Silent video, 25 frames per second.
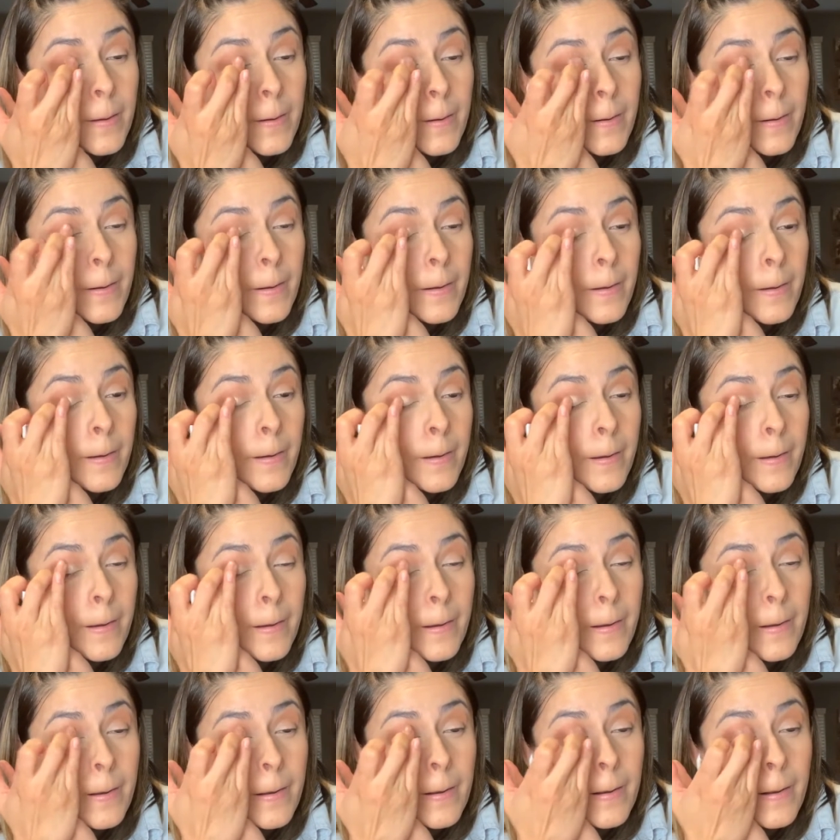So I applied
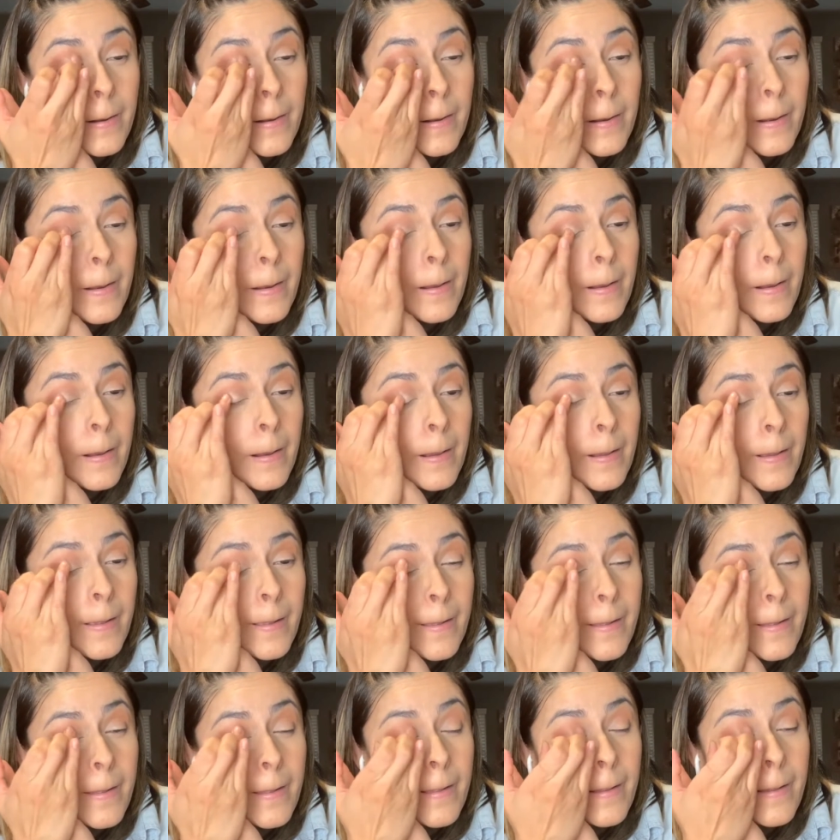a little more there,
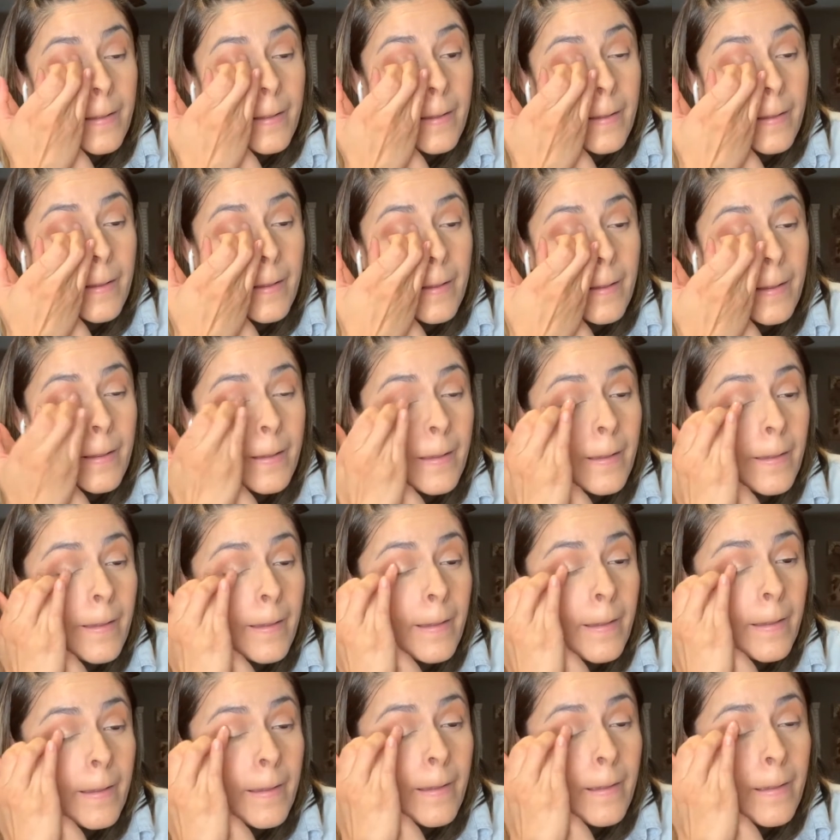
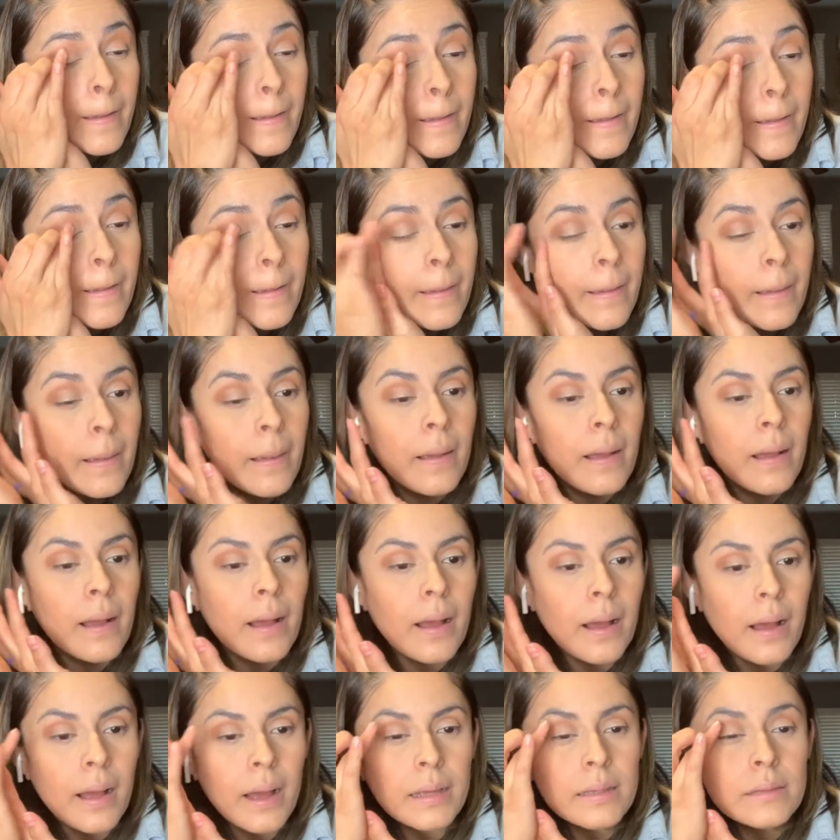and then that should
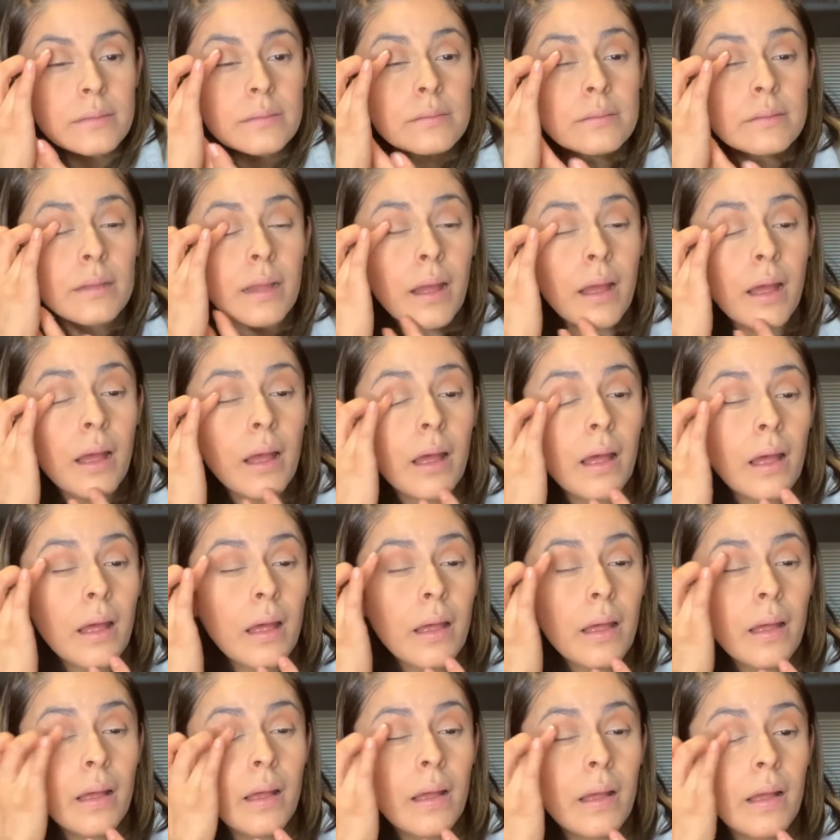do it. This
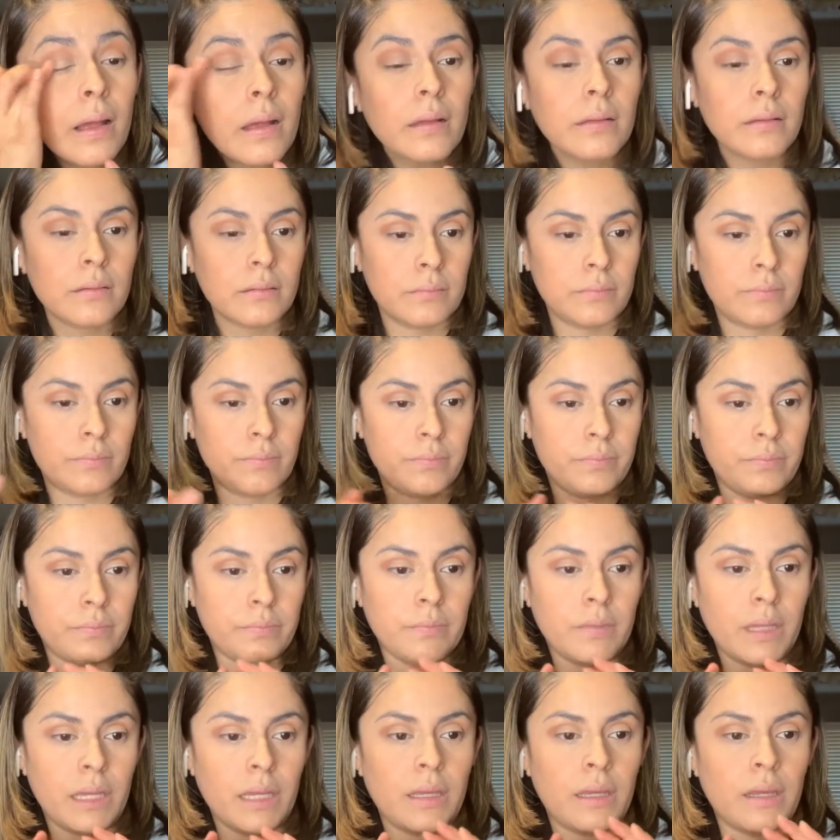is my
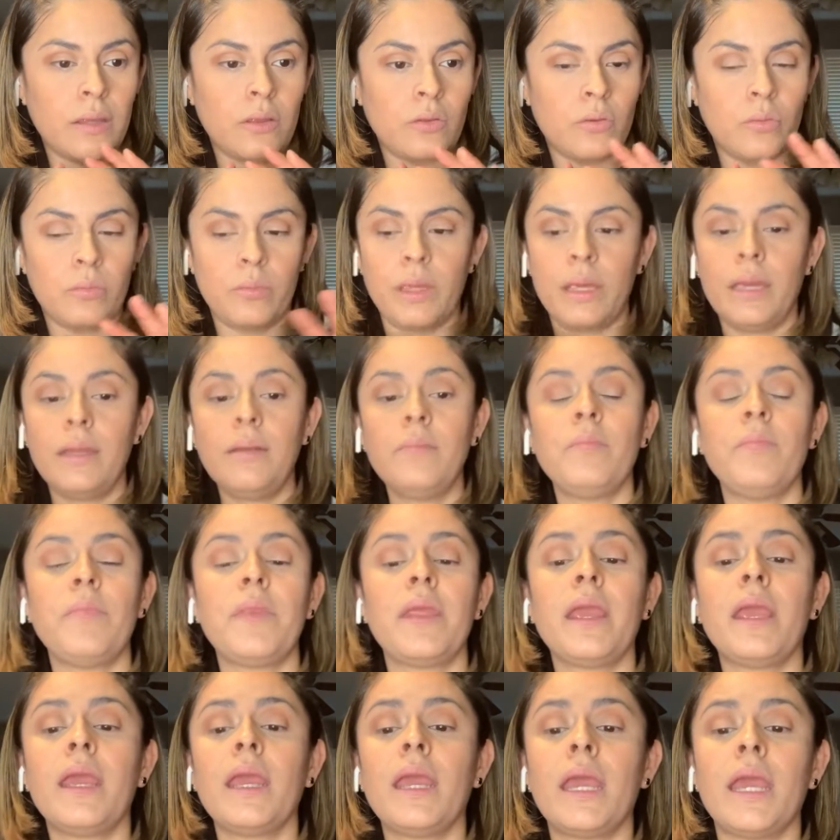go-to
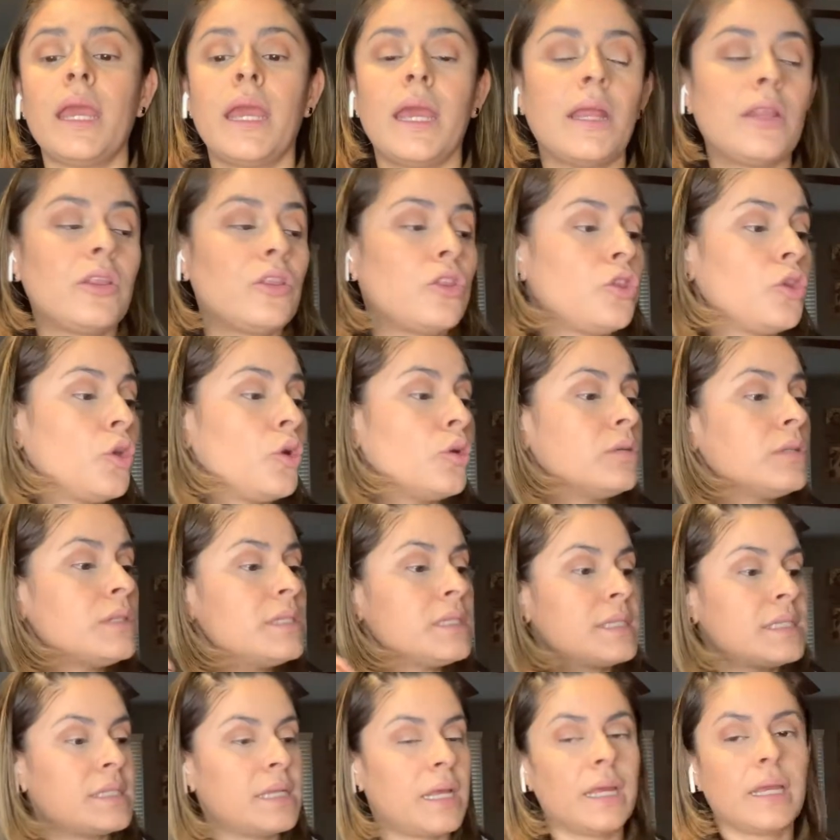
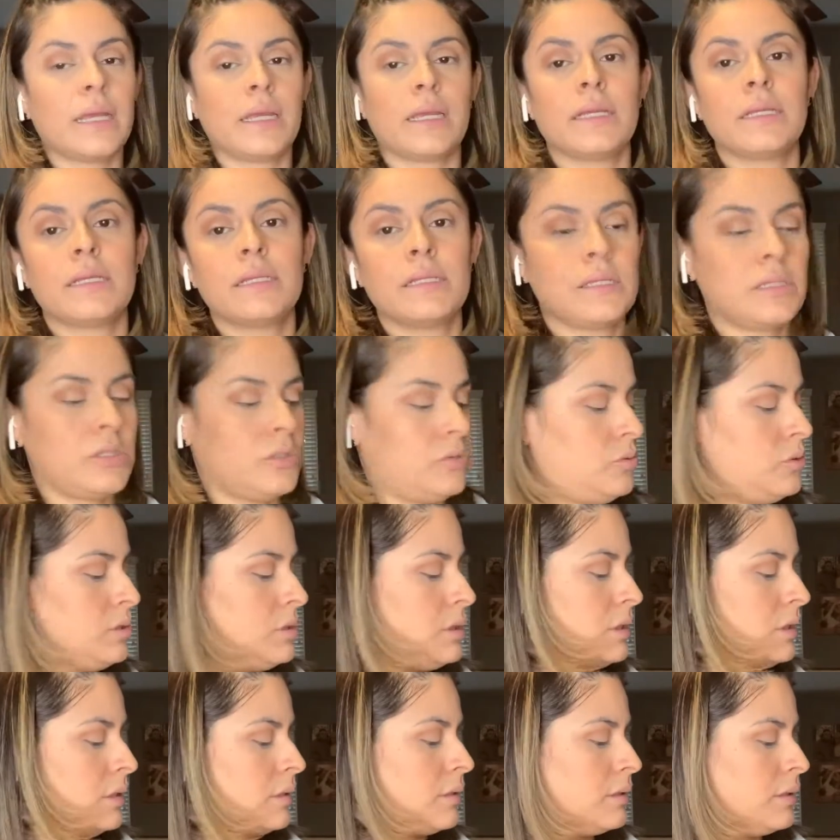eyeshadow
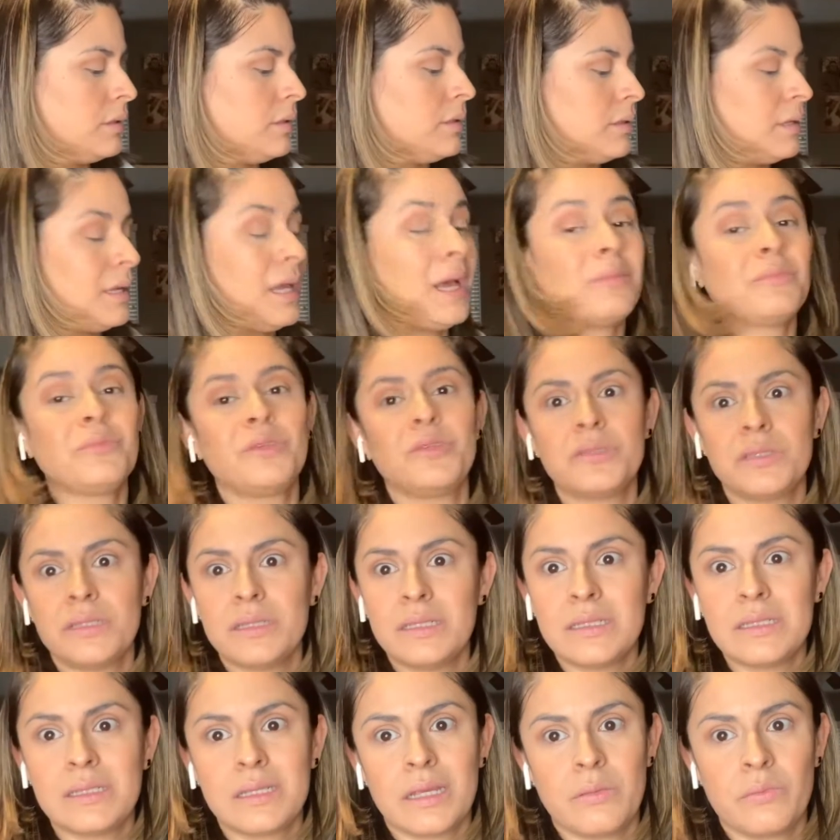routine. It's
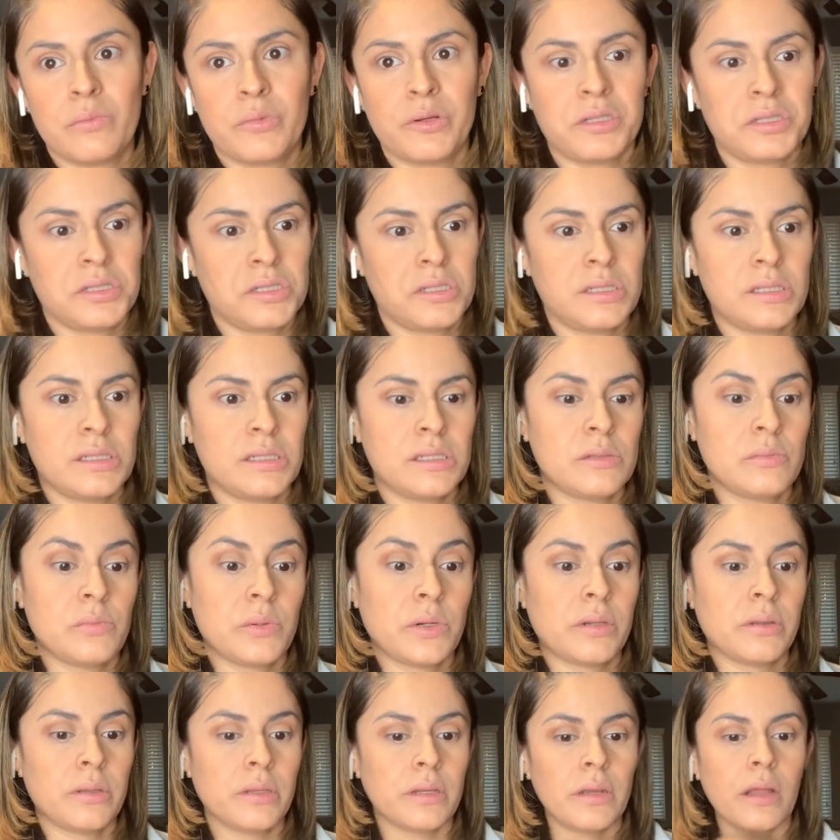easy, it's
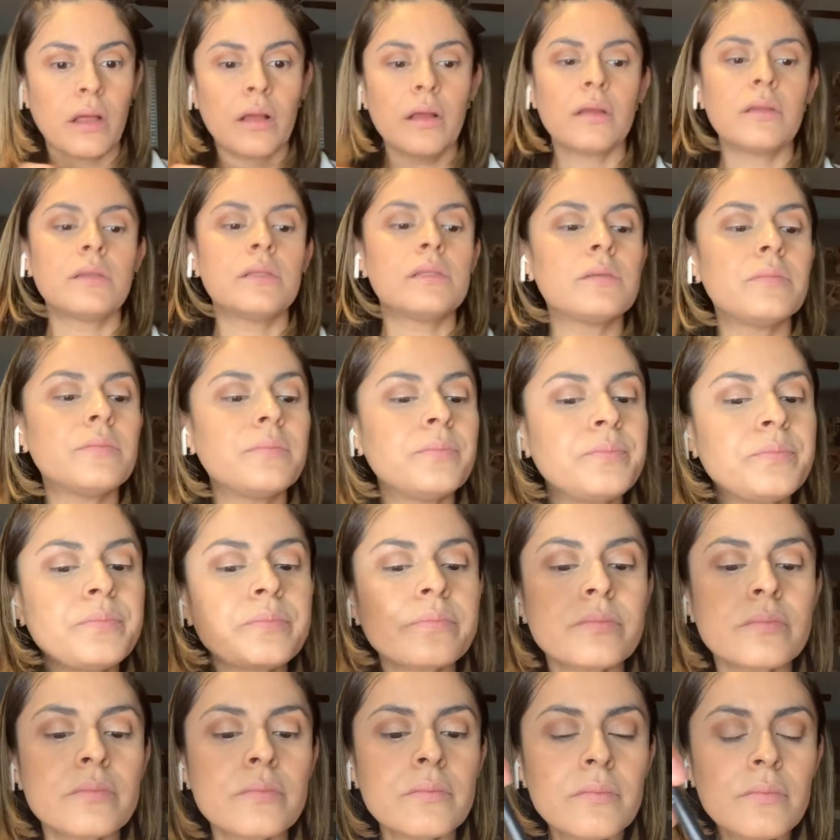practical.
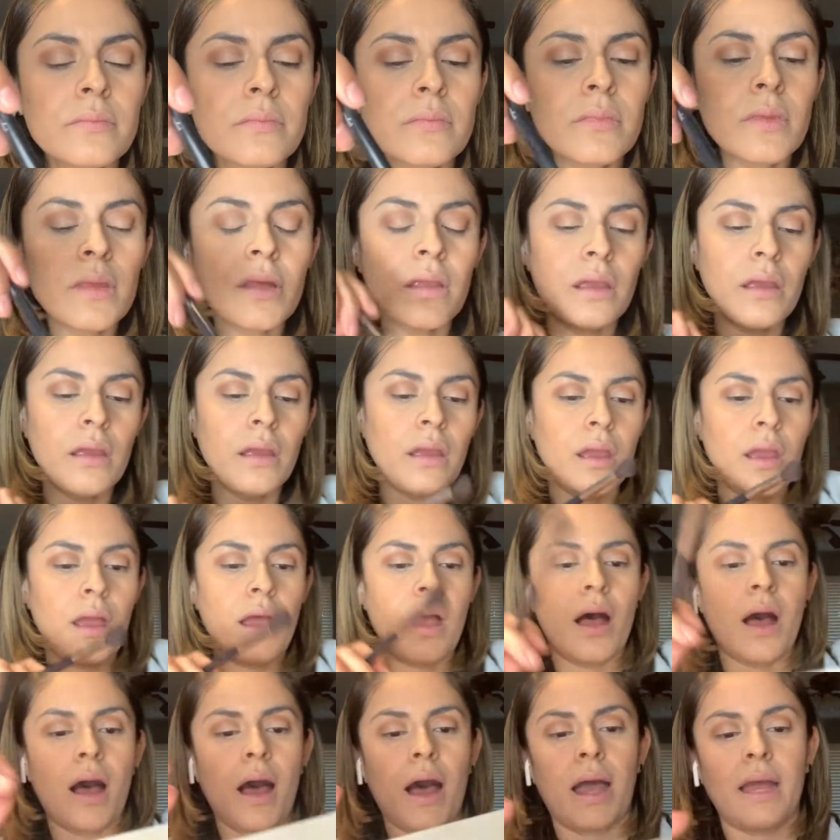I
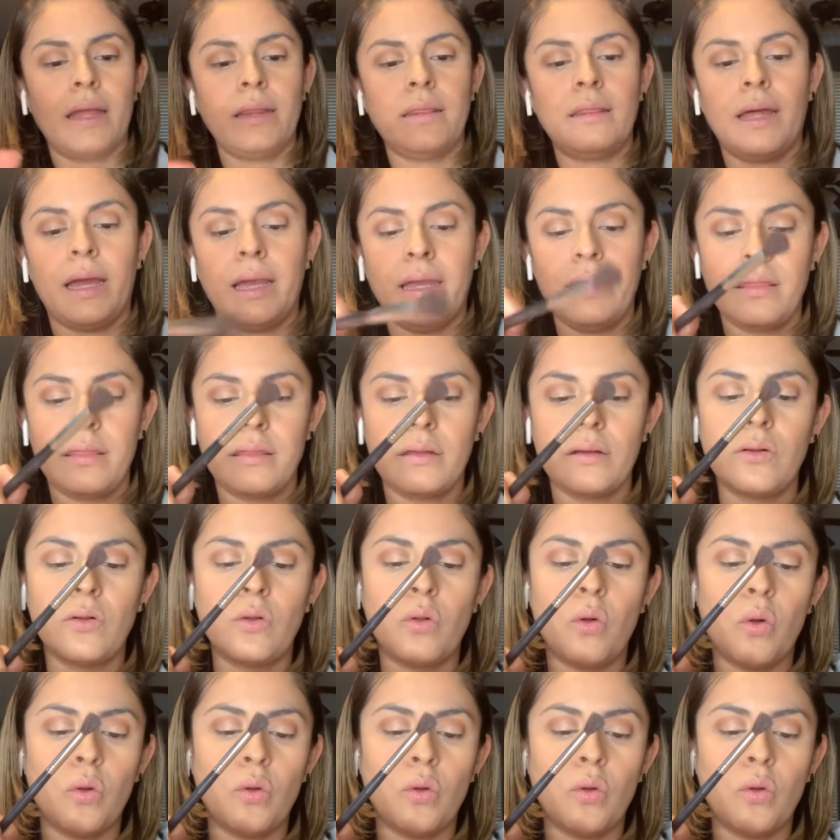personally love it.